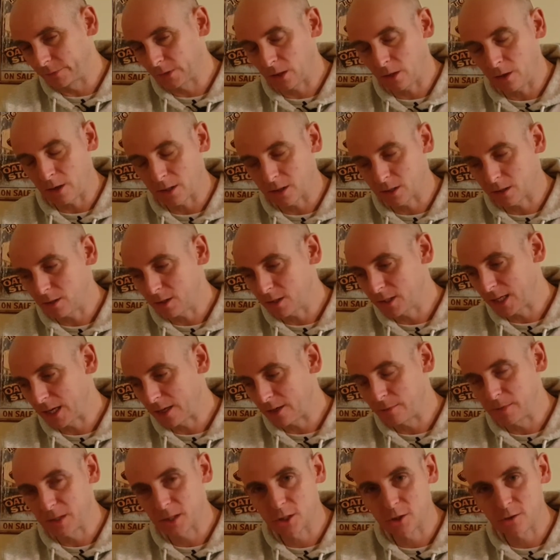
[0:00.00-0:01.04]
oh, it's going to
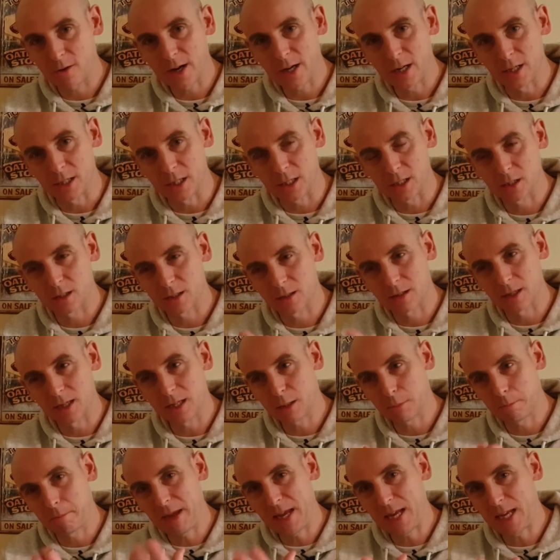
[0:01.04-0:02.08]
sound a bit strange.
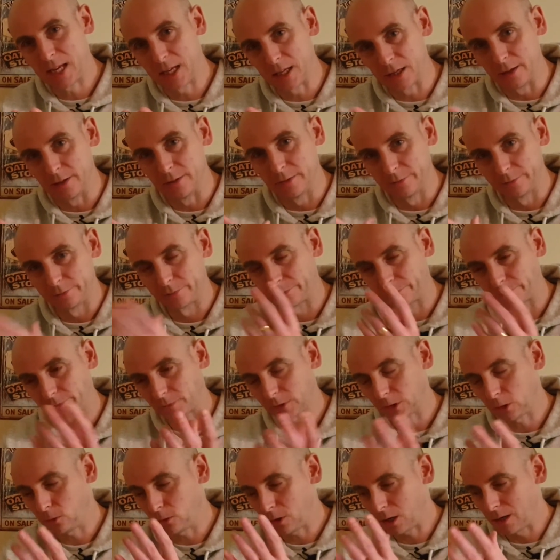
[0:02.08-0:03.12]
It's pinging
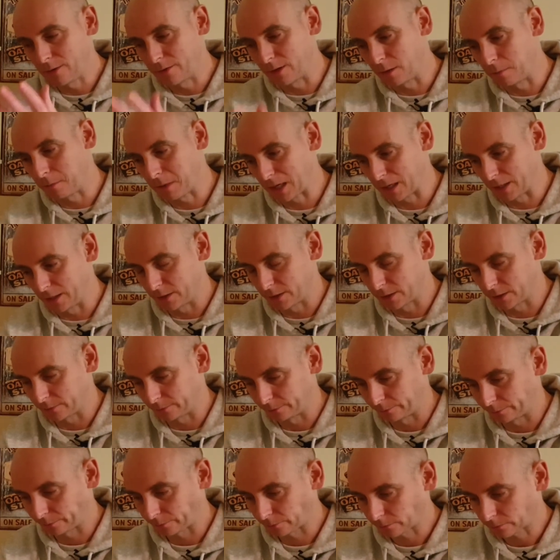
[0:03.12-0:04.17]
all over the place.
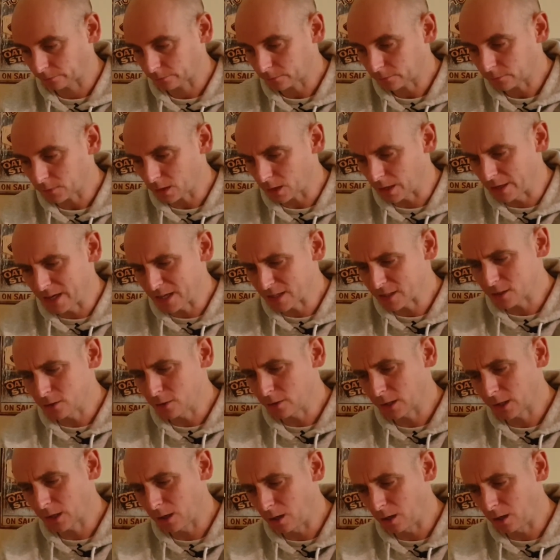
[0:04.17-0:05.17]
And that's not the